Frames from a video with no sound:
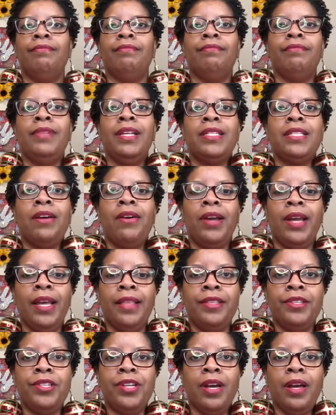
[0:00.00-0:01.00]
That's how I got
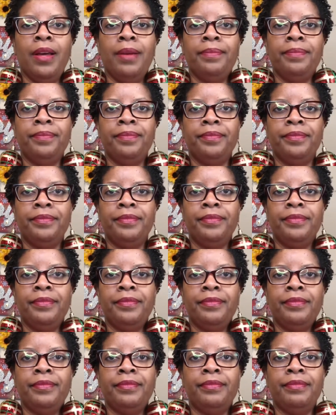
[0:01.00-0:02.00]
the job.
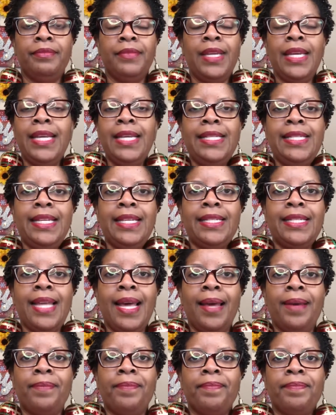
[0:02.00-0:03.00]
Easy as
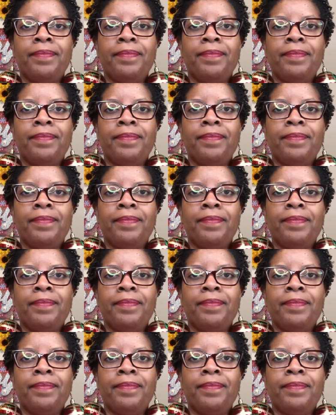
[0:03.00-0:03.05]
that.